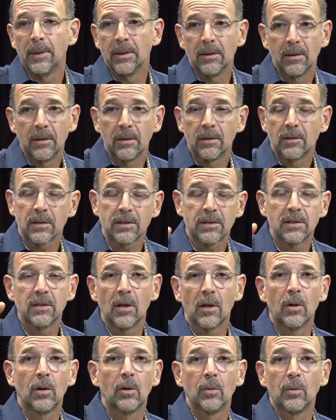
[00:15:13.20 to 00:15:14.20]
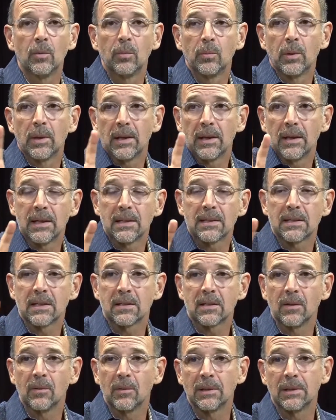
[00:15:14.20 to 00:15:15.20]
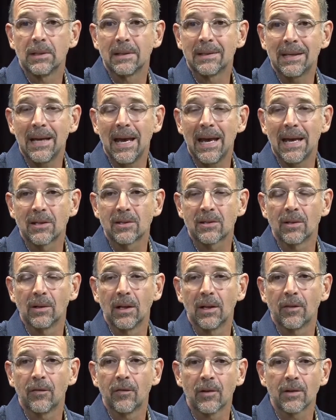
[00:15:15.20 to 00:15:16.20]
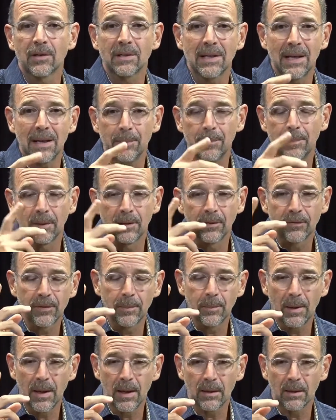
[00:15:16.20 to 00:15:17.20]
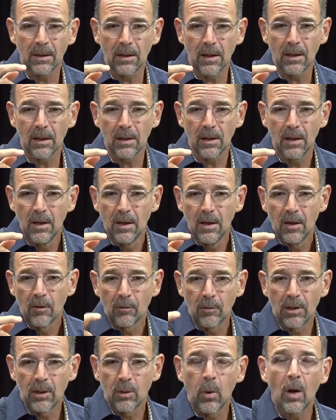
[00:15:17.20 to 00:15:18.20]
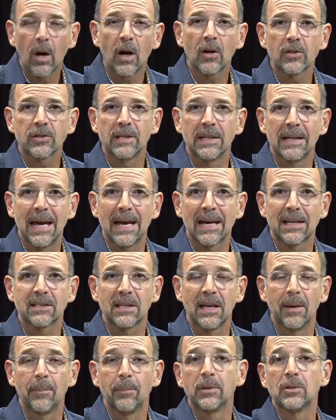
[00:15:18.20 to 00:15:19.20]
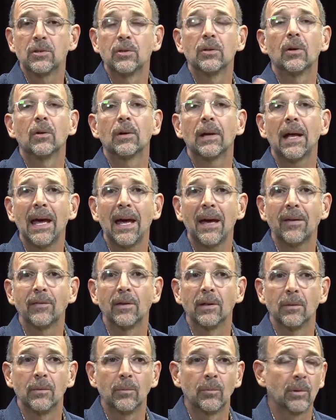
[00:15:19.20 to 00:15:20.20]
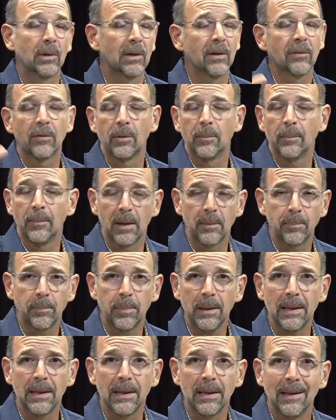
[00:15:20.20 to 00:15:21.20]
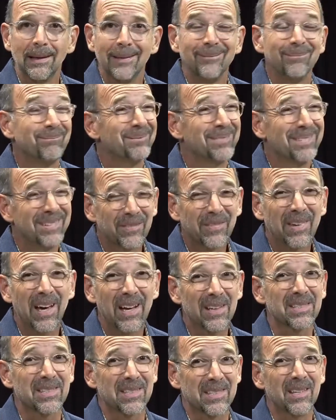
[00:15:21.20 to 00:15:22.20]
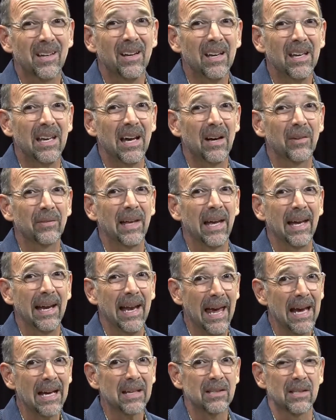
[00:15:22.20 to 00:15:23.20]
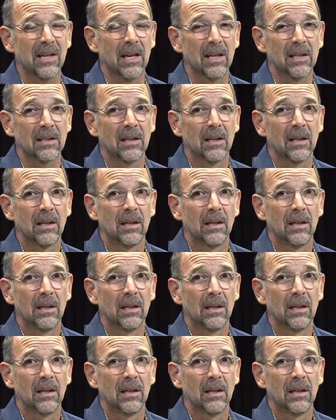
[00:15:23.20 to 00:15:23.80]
But just know what it is it's going to take. So, like, for example, if the monologue requires an accent, but you don't have it, wherever it may be, you've got to study out that accent.